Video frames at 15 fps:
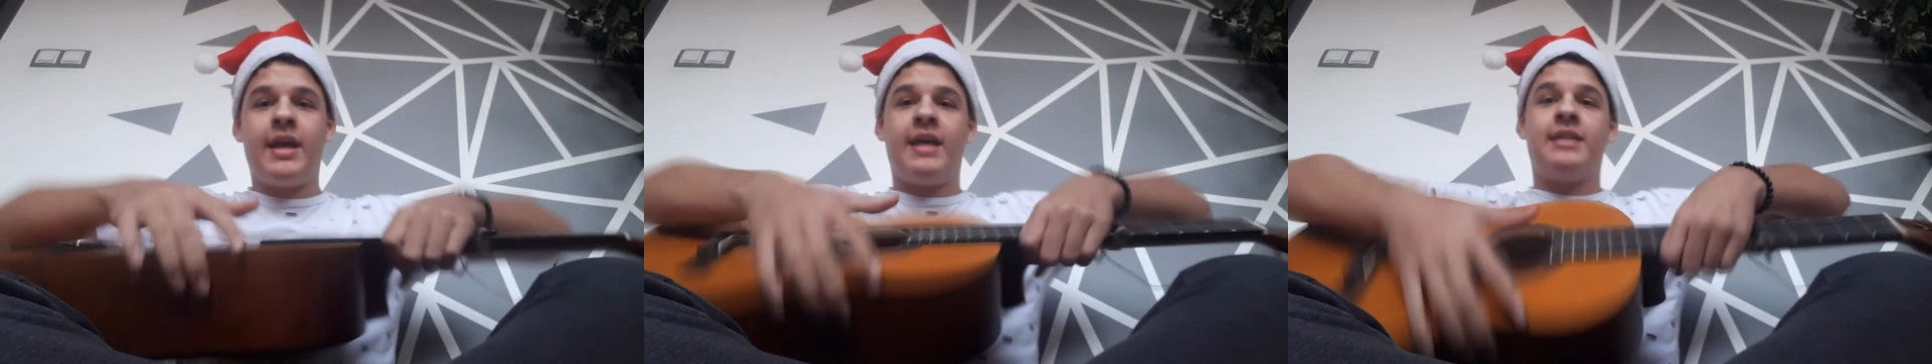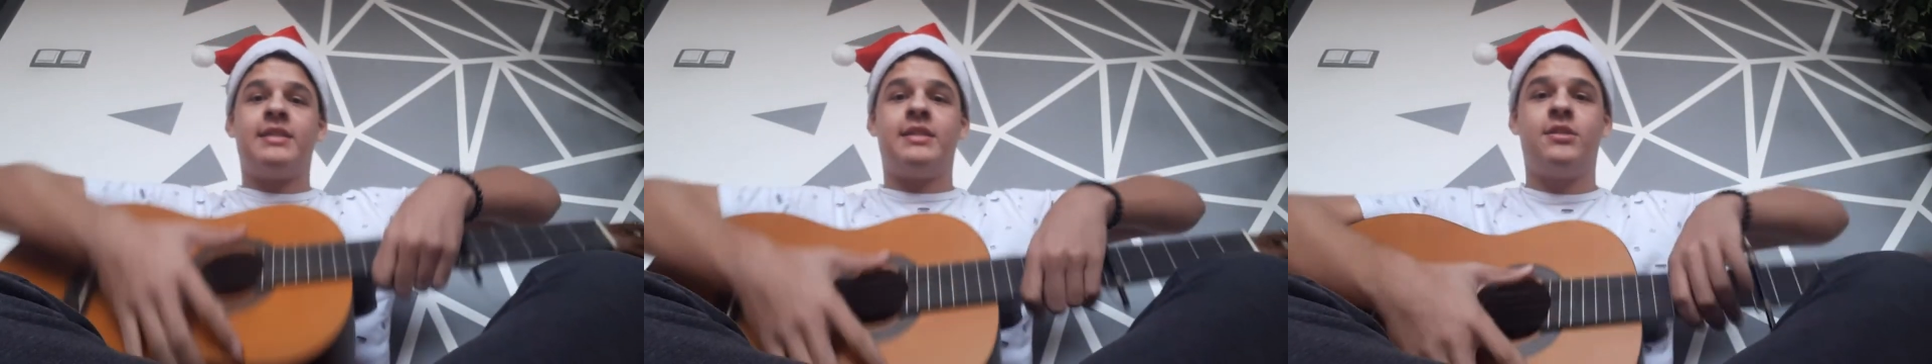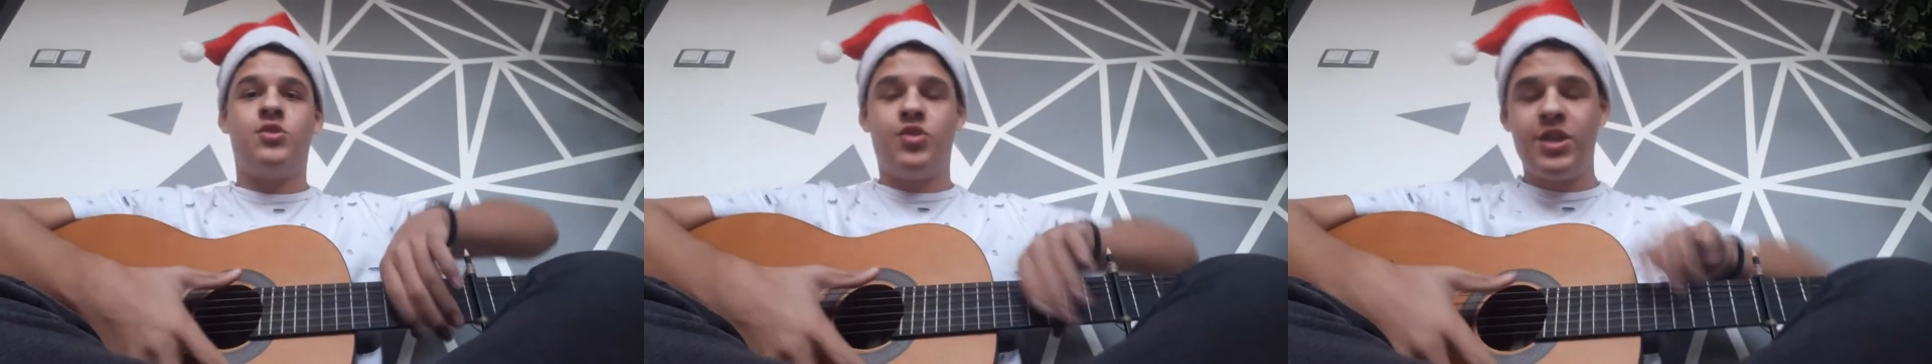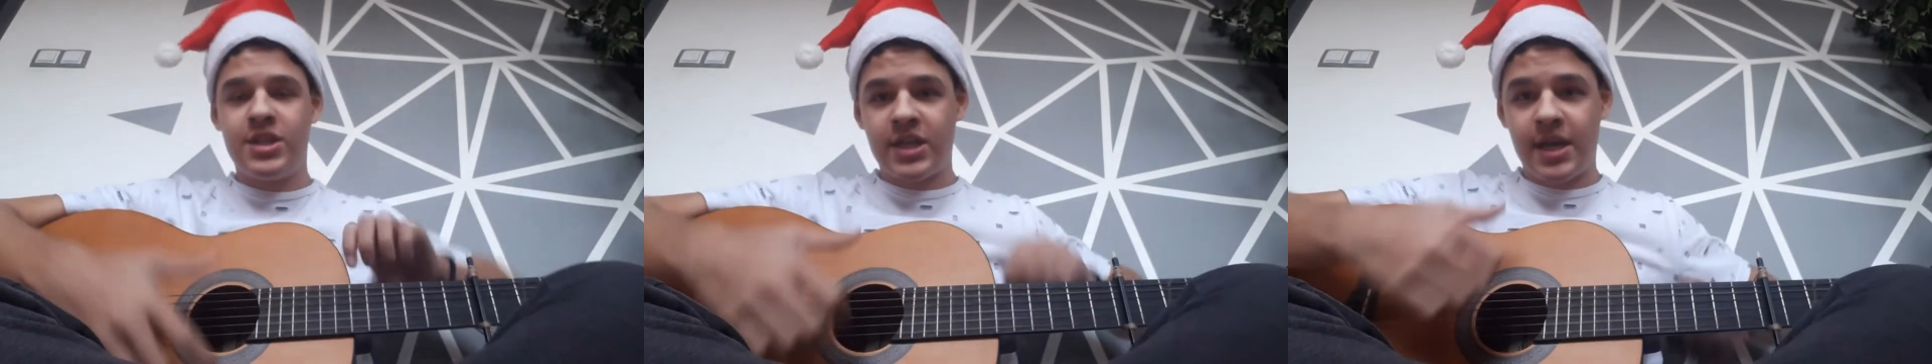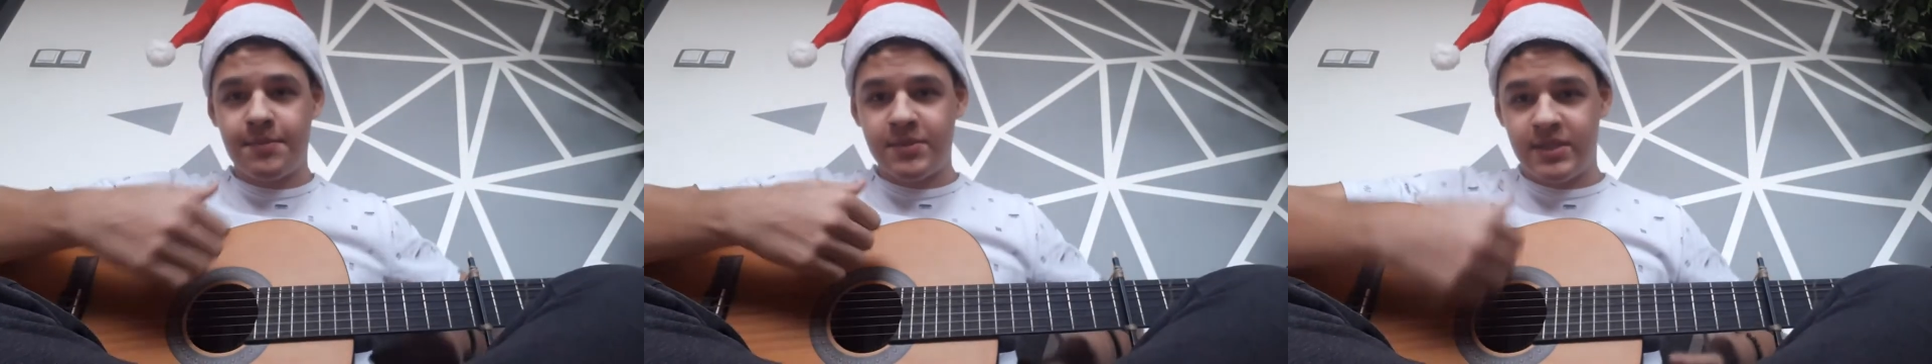is three
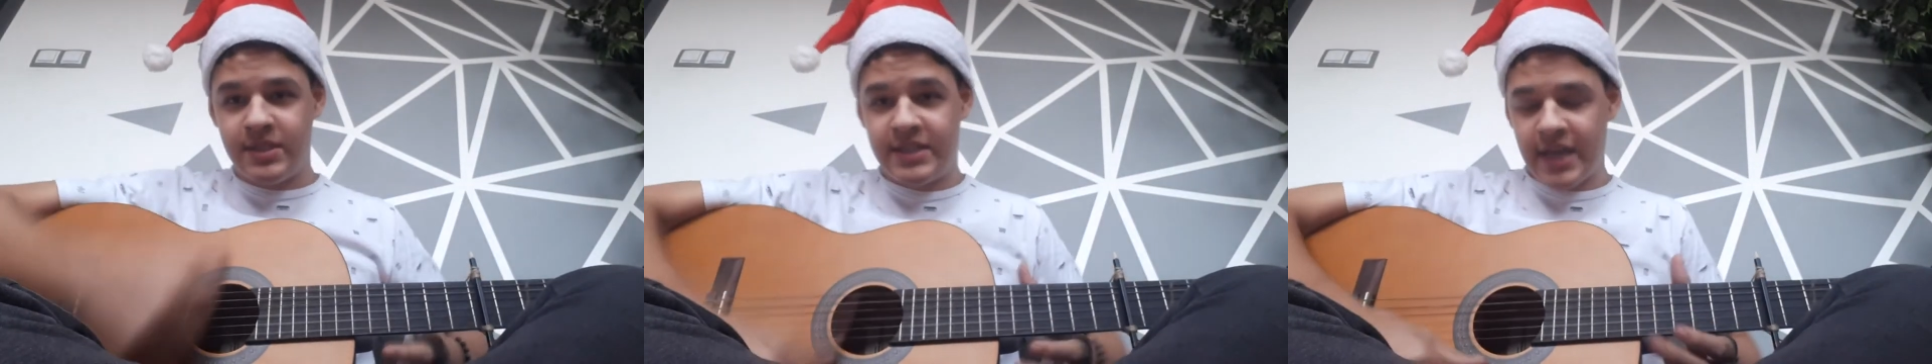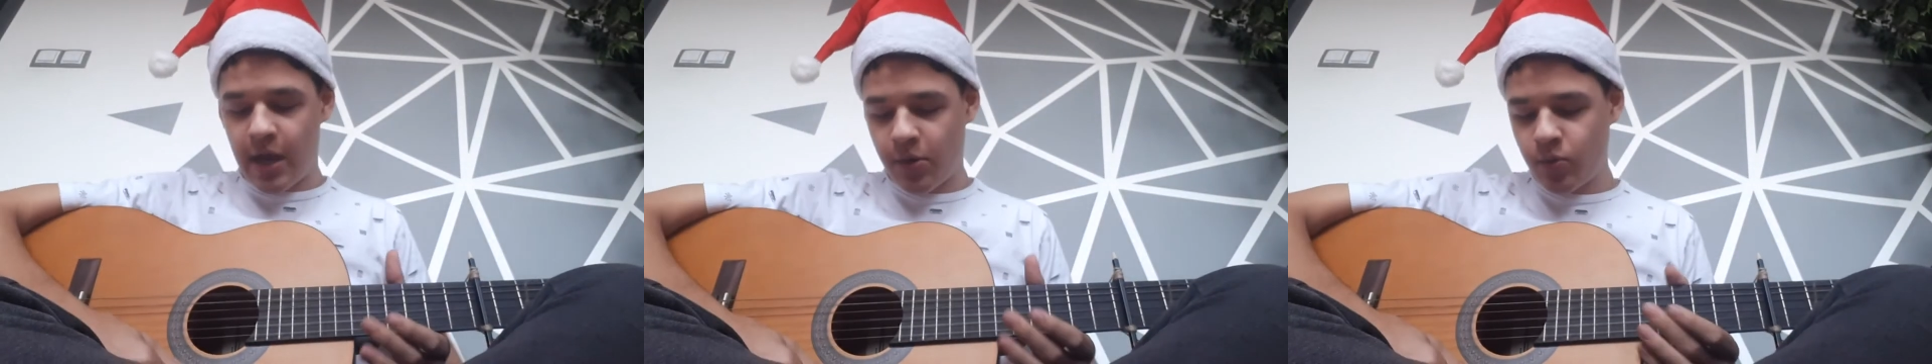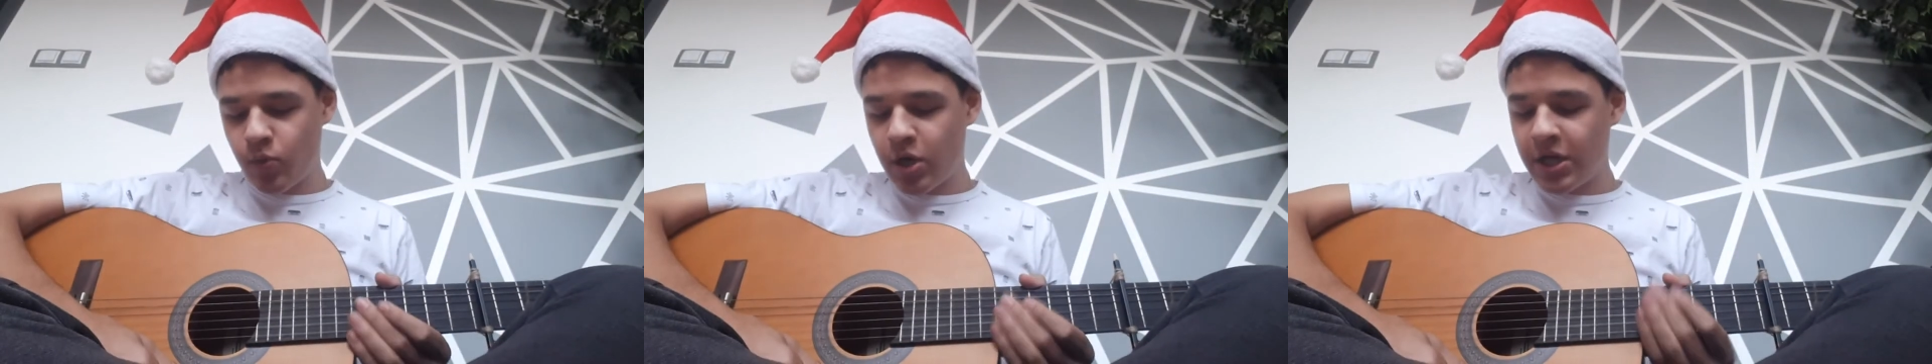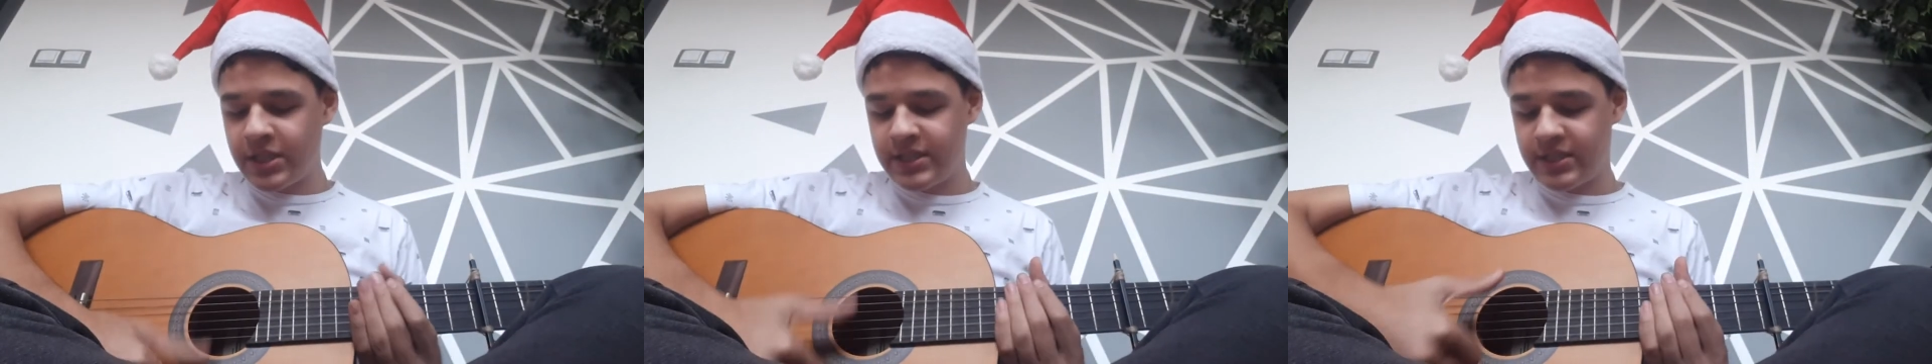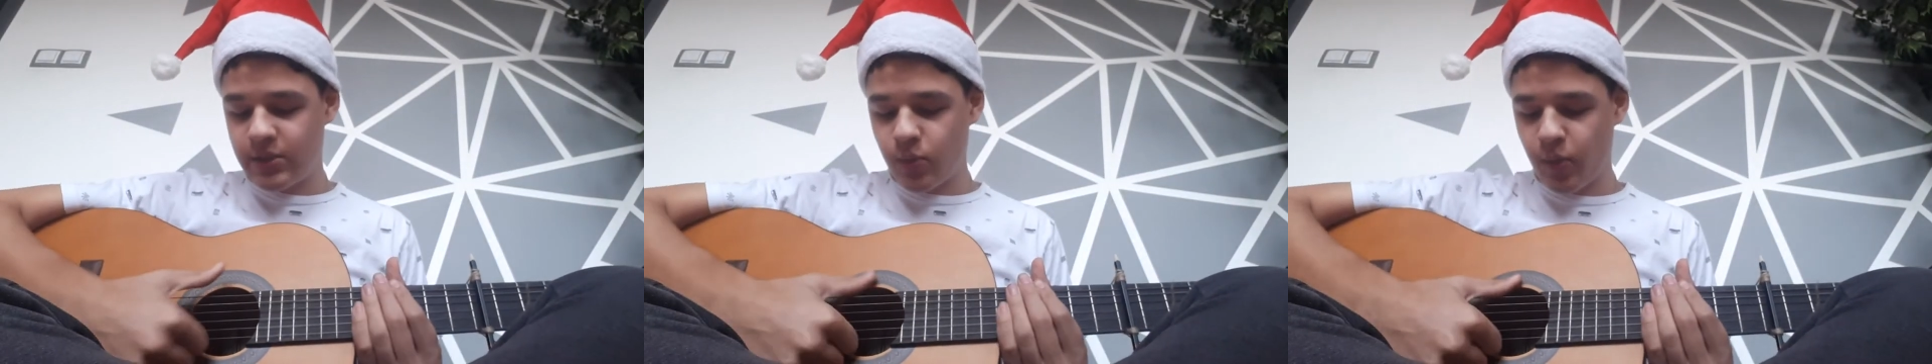times
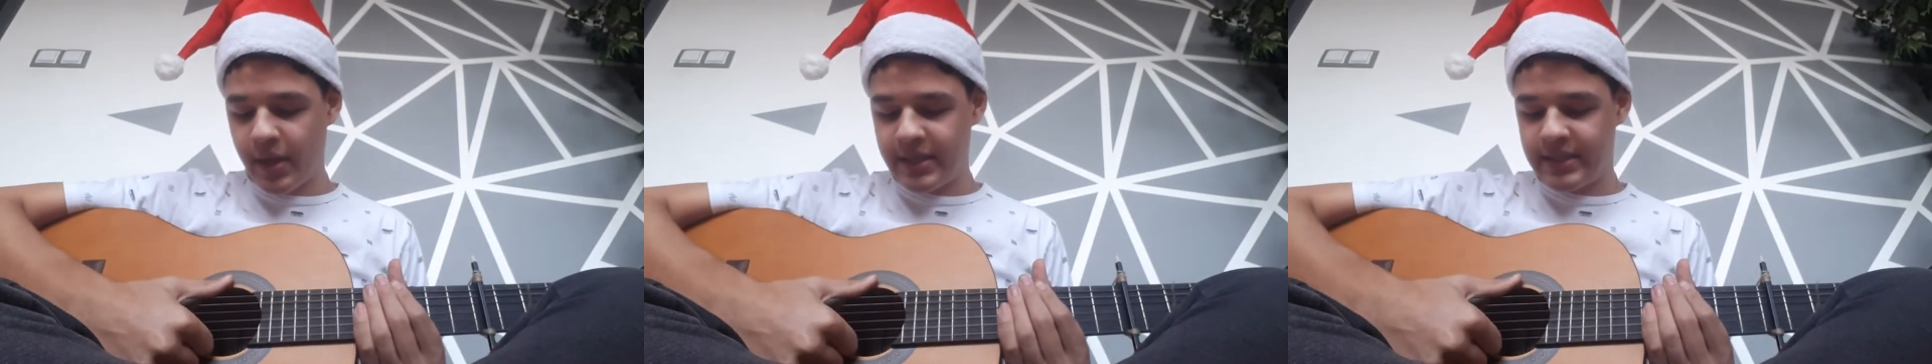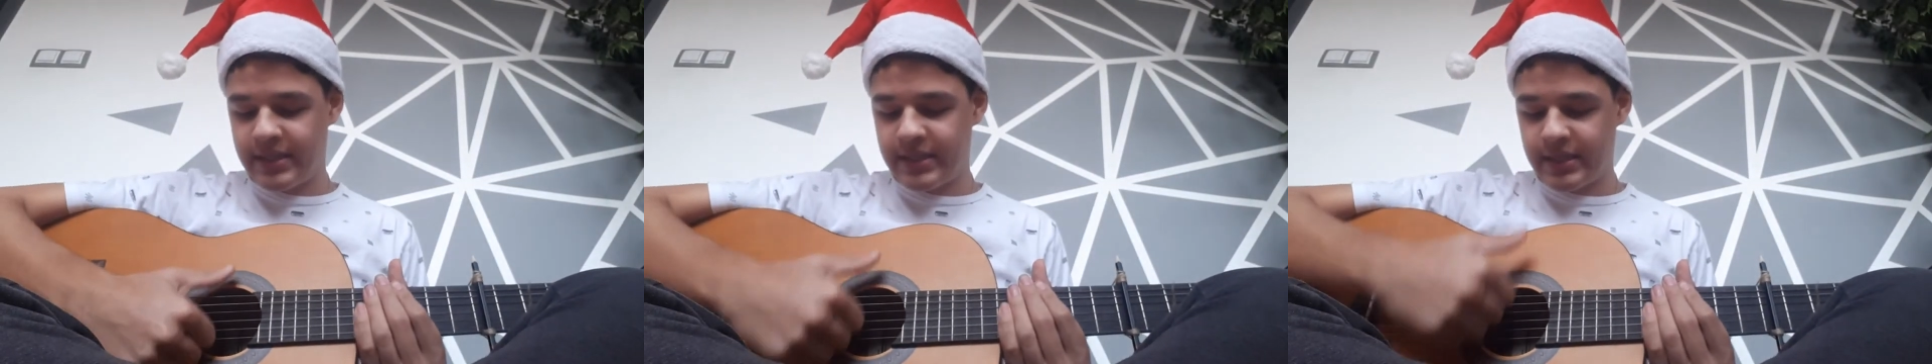downwards with